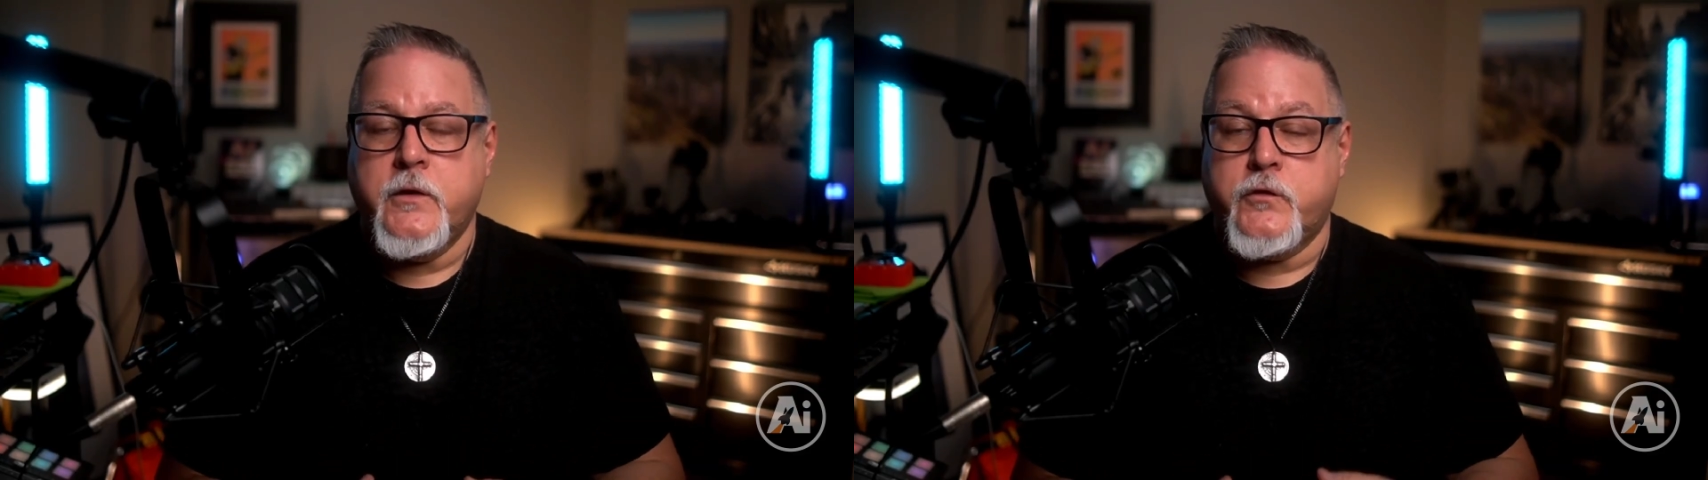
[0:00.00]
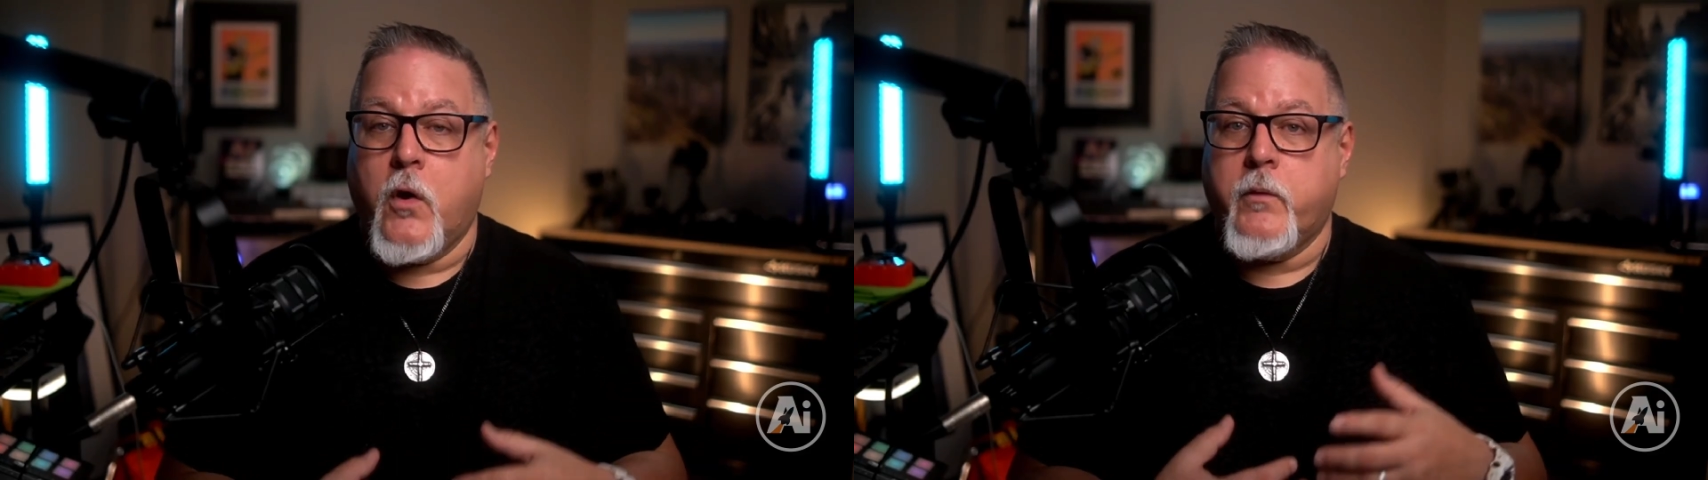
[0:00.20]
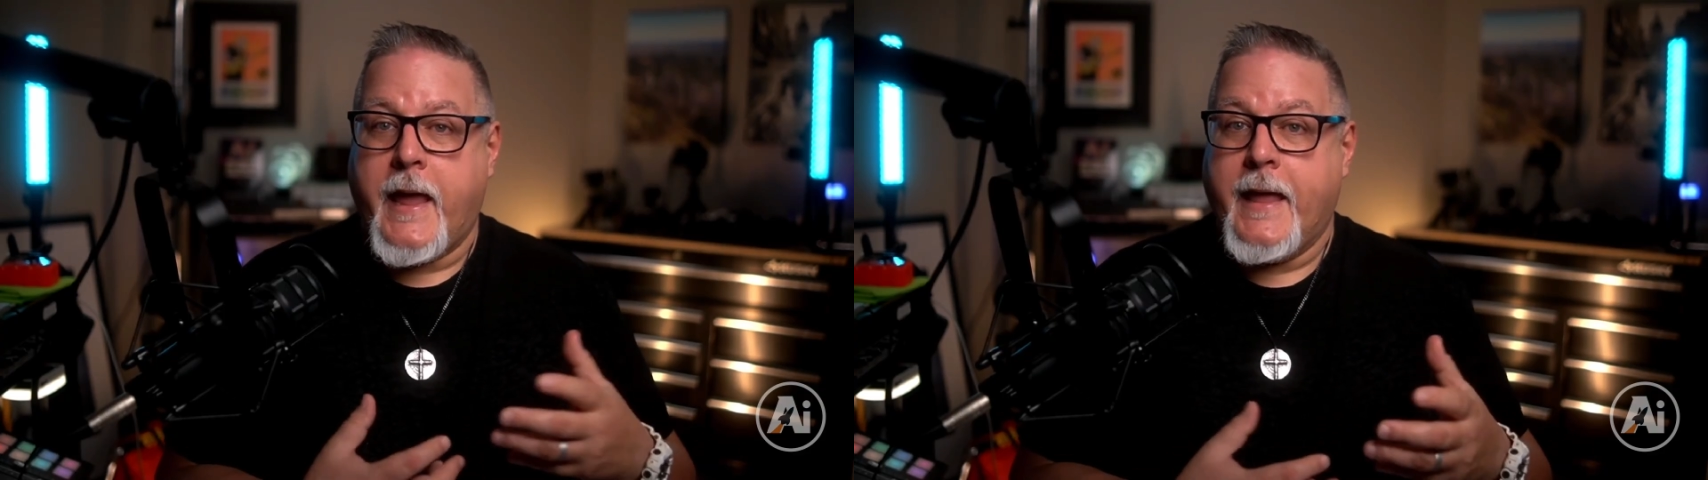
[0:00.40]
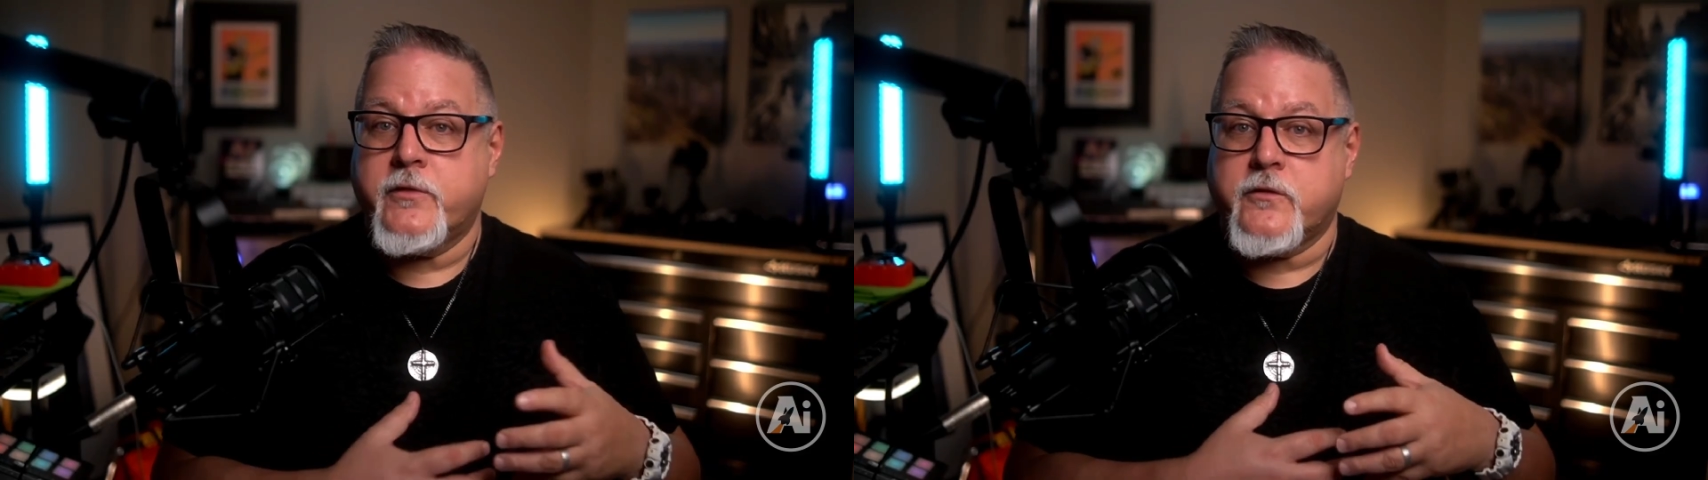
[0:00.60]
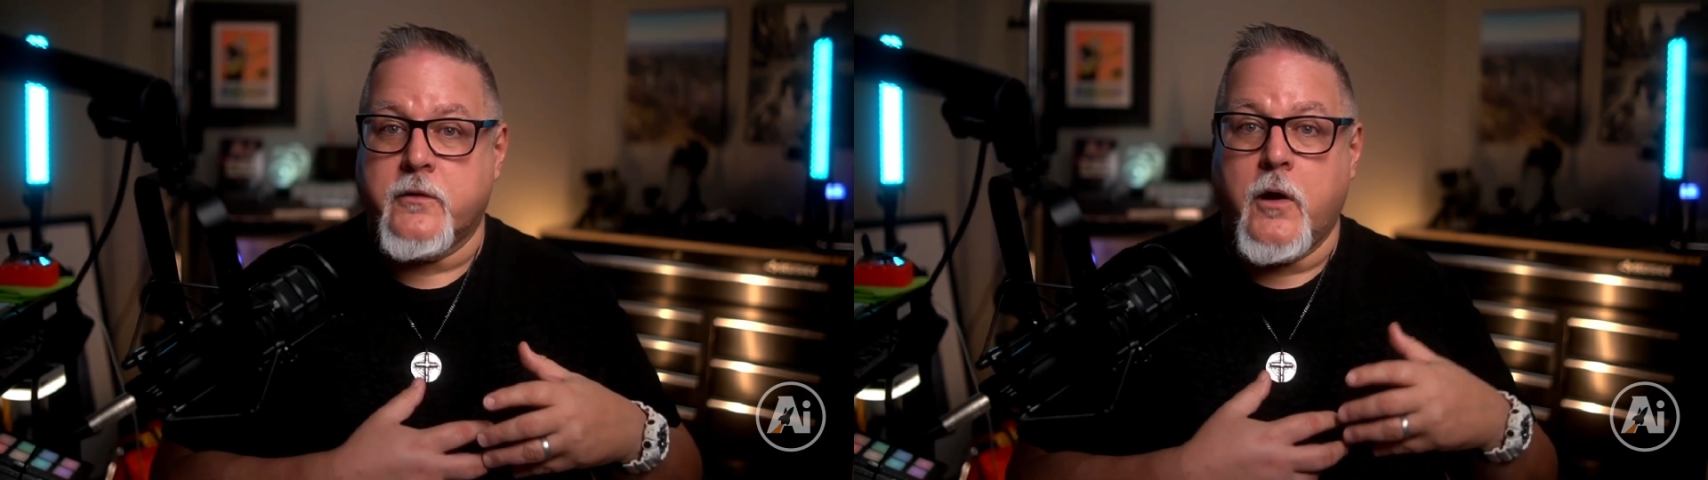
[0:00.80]
Don't
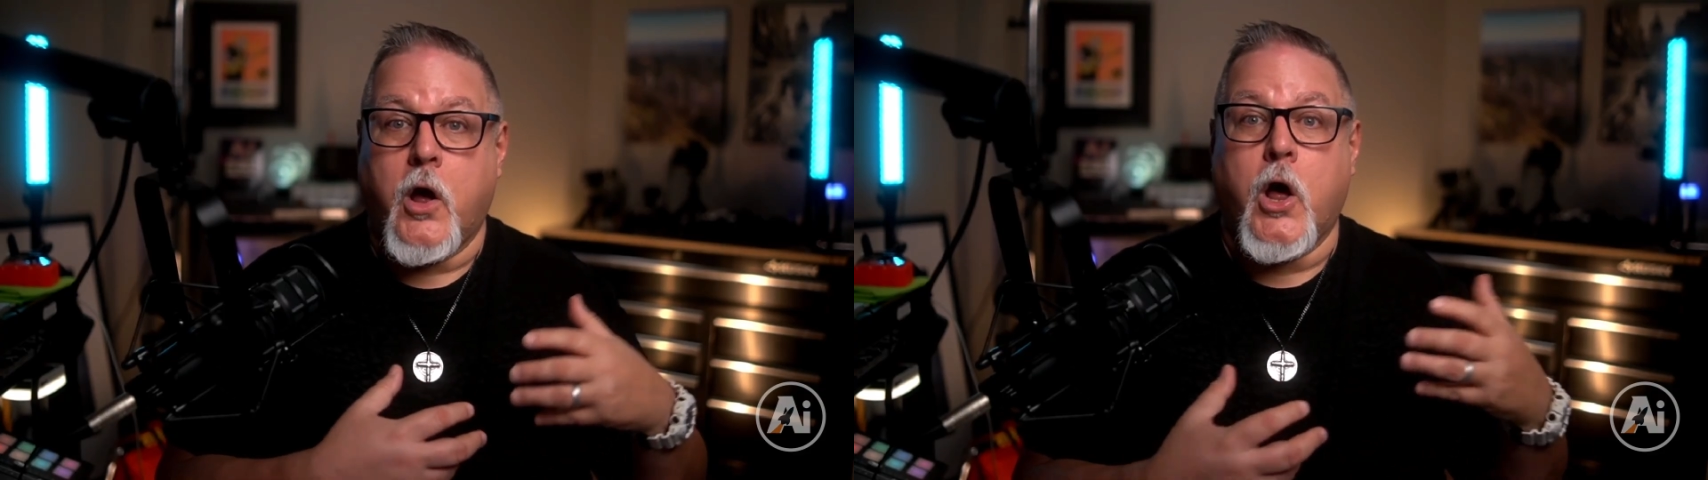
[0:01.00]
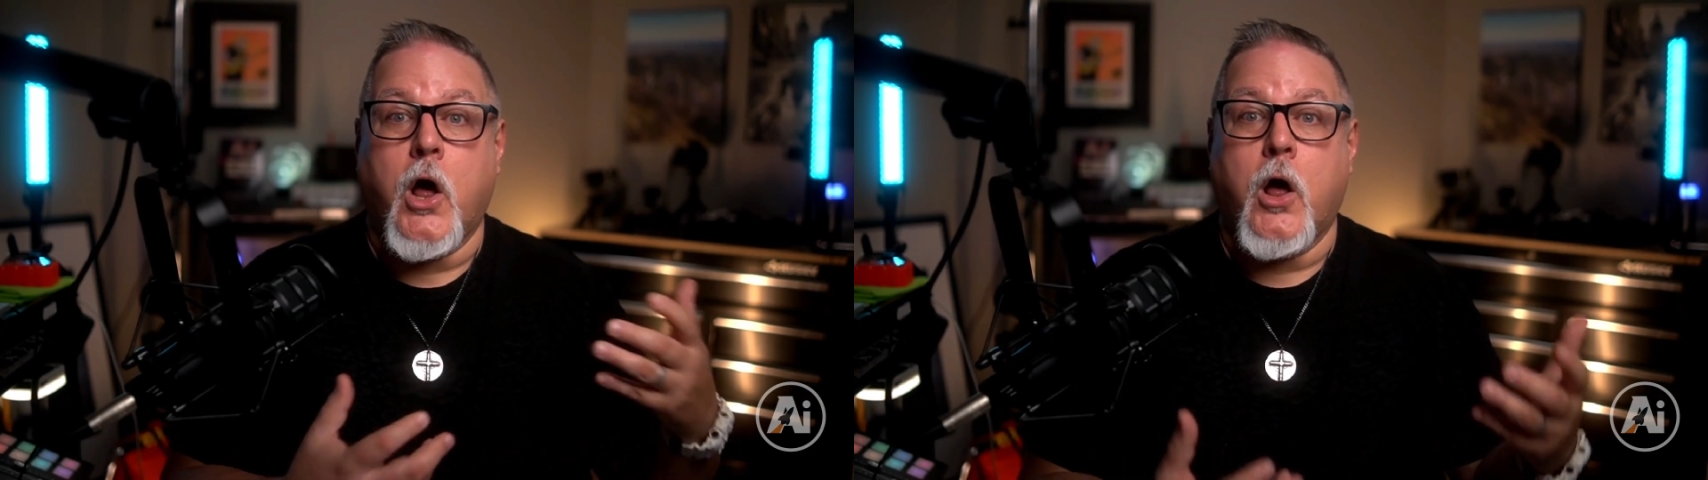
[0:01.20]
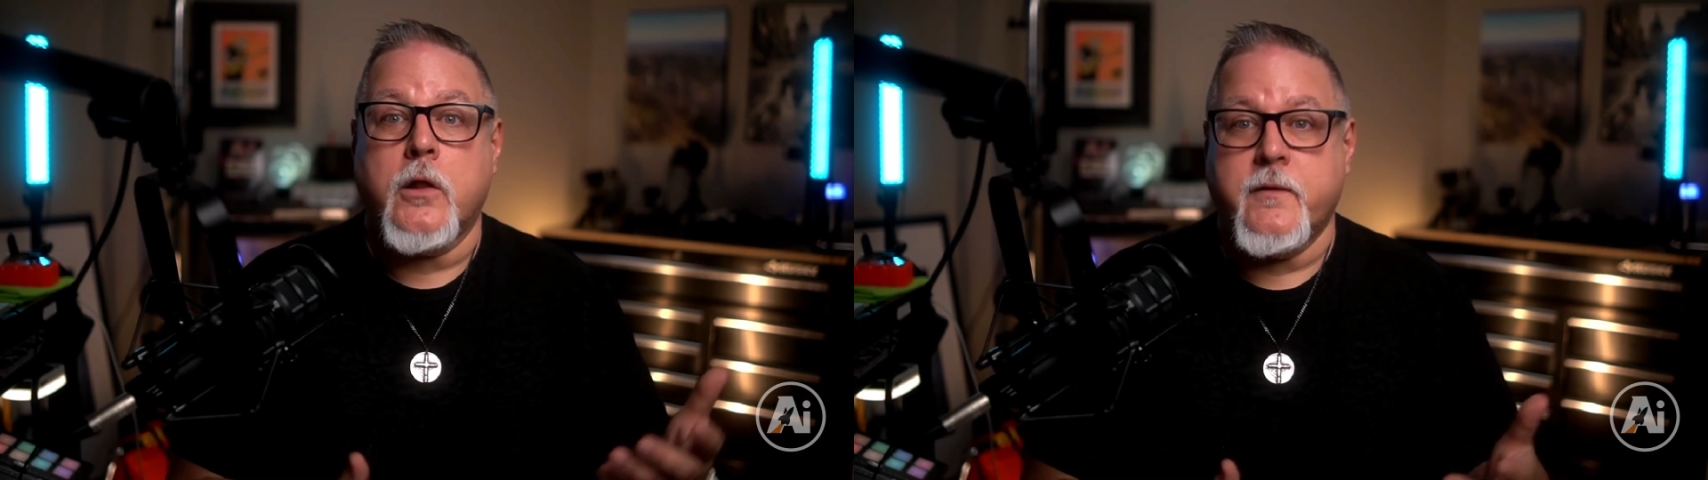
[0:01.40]
answer all